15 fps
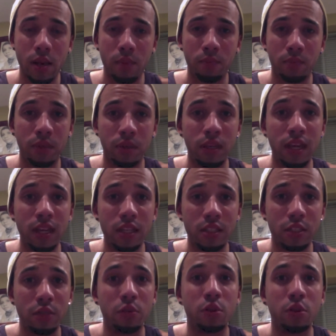But ladies,
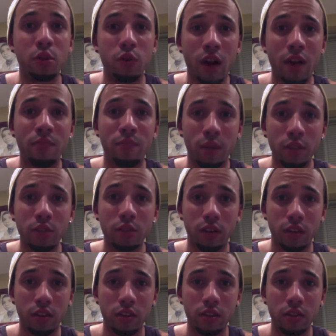you do have muscle on
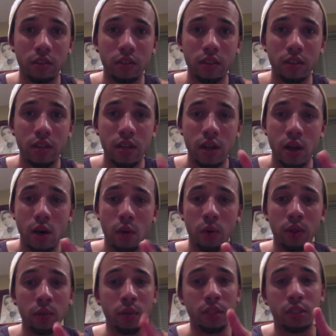you. When you
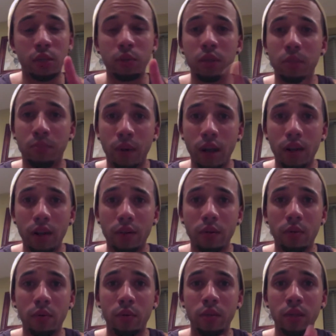want to tone your butt,
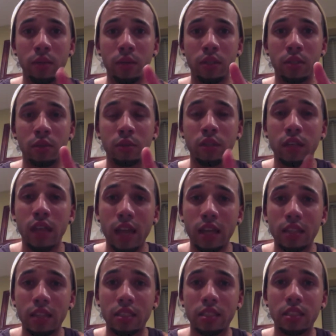when you want to tone your
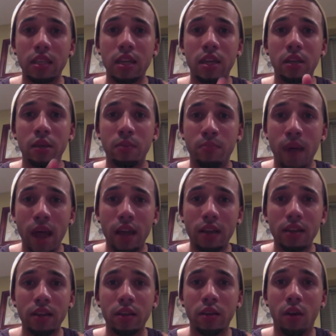legs, your back,
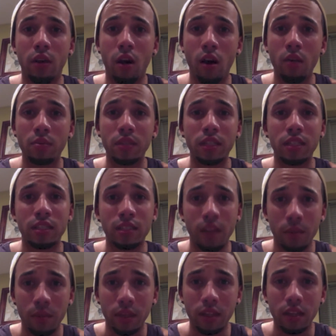your arms, and your
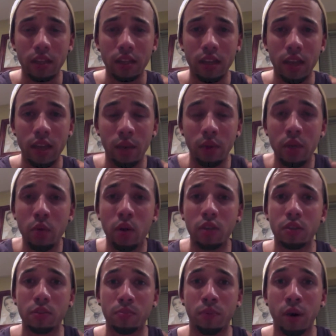stomach, and when you want
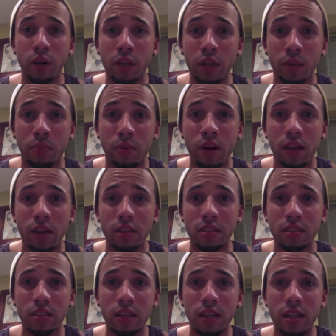perky your breast,
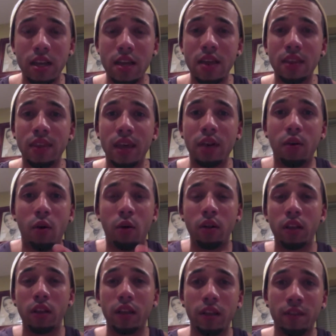that
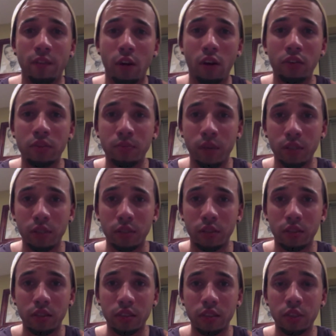all involves muscle.
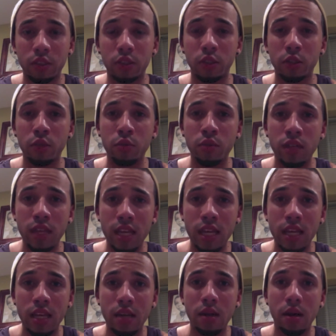So you
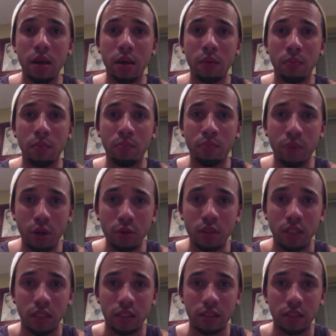need protein.